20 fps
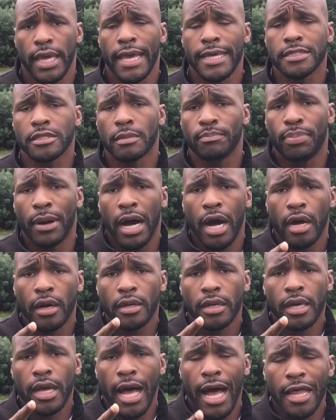It's about
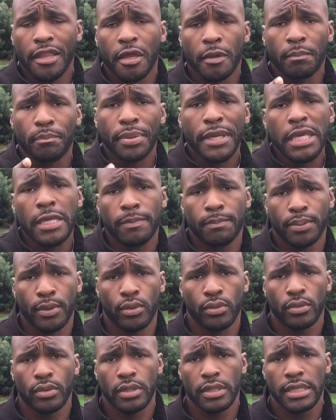other
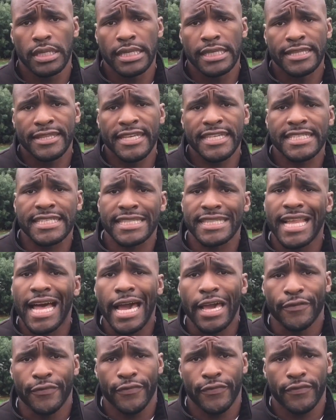people. This
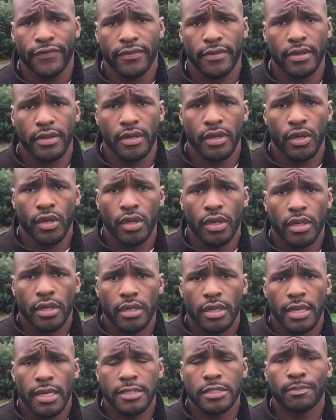life,
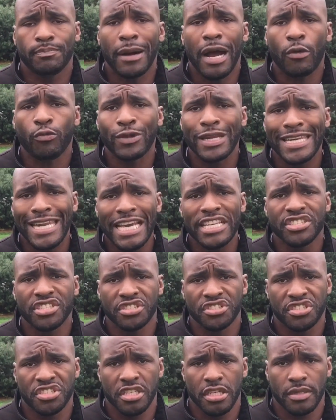it's about
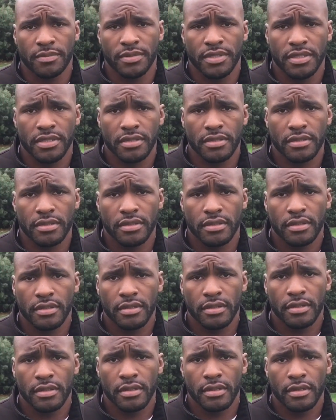relationships.
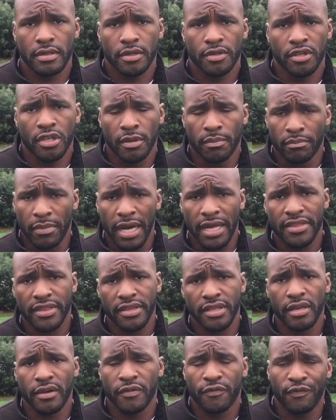Your mother,
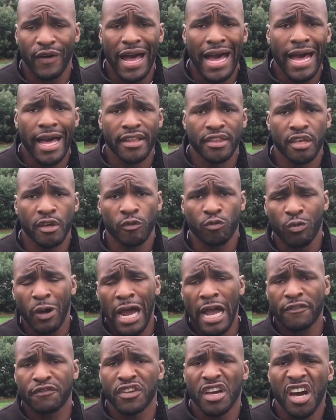your father, your
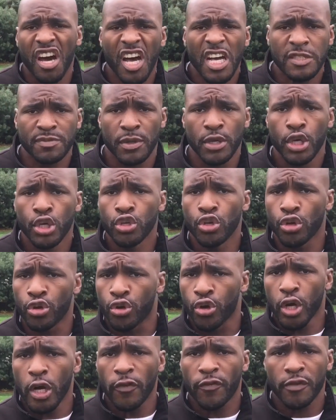wife, your husband, your
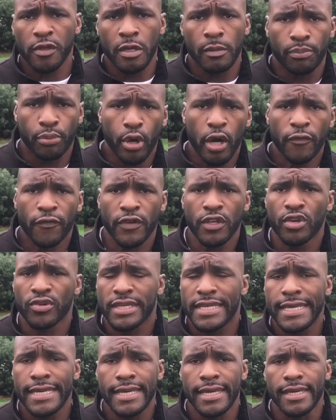girlfriend, your boyfriend, your
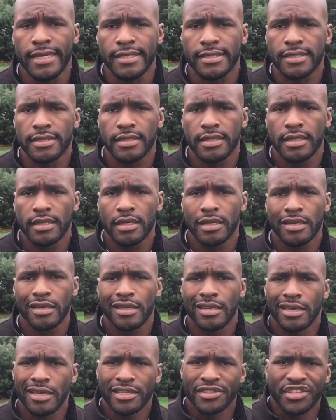kids,
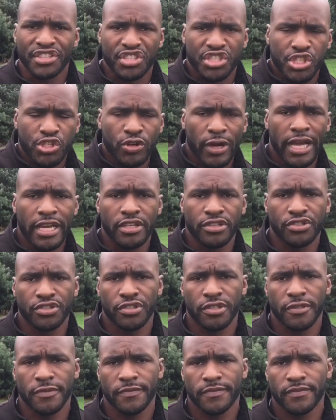the stranger.